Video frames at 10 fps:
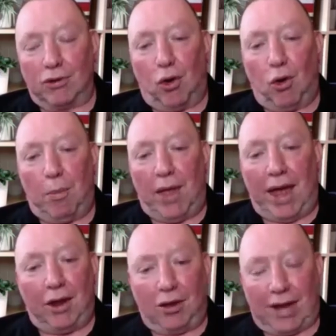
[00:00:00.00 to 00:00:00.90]
up
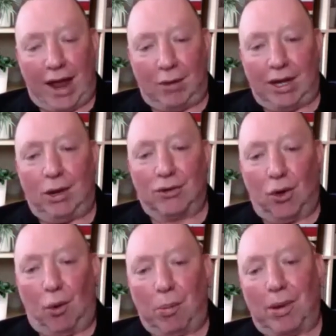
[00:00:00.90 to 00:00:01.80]
there, not down. It goes
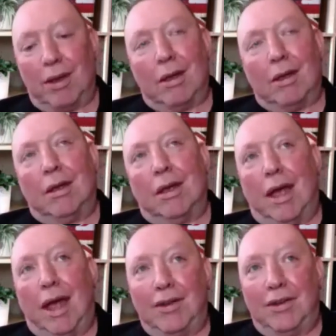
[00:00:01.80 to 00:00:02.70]
up."
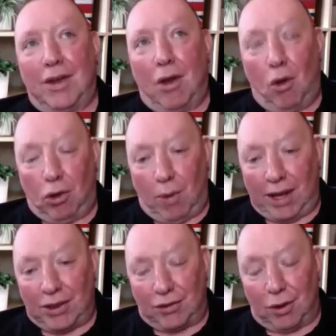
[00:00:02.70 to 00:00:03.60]
And all the
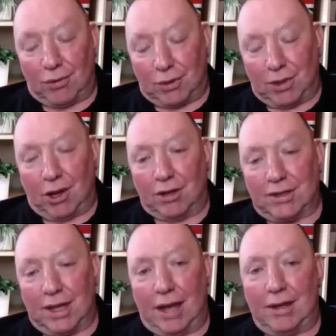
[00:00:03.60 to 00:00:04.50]
way through till we got
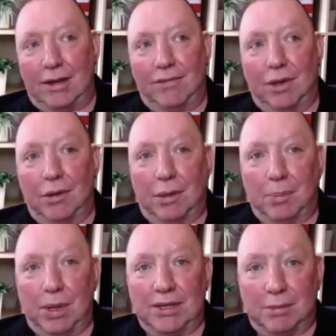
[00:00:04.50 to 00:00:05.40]
to the end of the, the
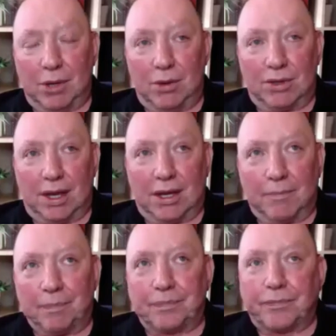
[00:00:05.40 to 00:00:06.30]
piece of music.
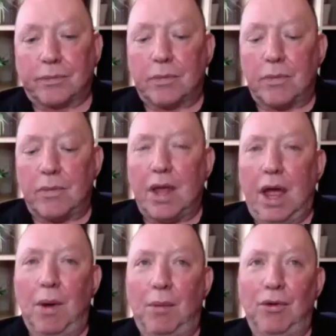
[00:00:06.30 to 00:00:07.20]

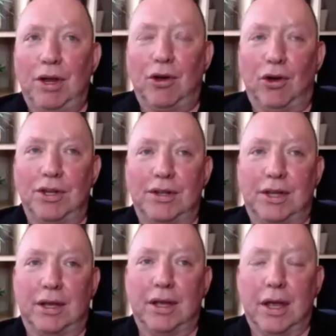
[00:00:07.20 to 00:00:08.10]
And when we recorded
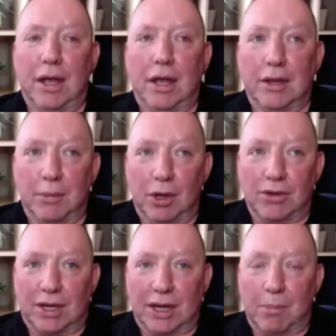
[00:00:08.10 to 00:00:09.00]
the the
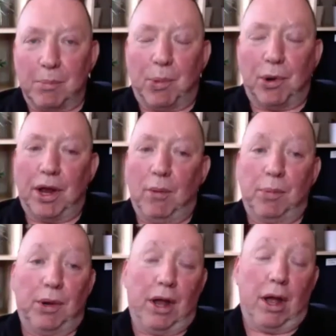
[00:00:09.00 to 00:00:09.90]
music and then put it
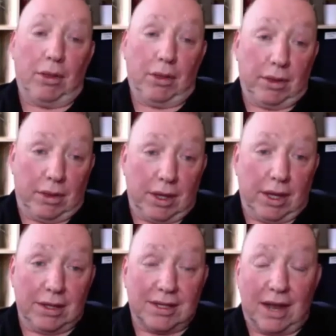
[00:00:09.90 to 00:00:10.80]
we put it on the
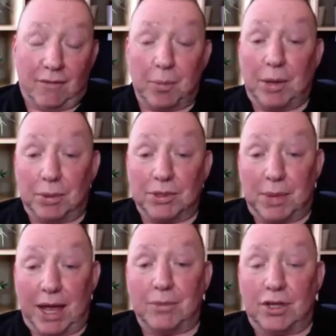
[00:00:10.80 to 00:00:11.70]
internet for people to
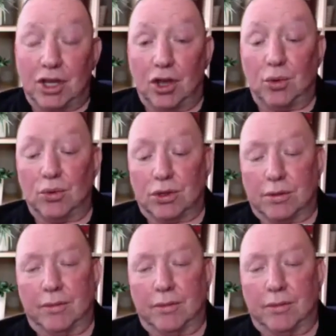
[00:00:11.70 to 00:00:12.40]
be able to use